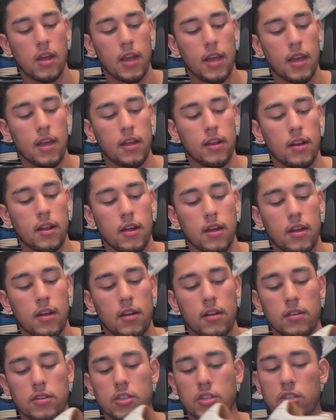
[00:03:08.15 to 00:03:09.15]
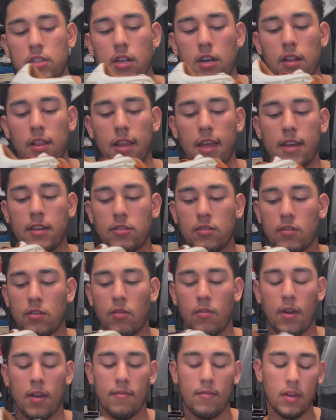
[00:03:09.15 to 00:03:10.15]
and just did a laser
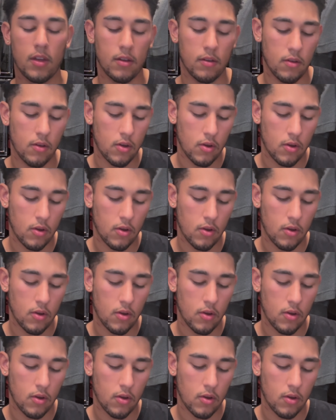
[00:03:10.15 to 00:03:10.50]
engraving,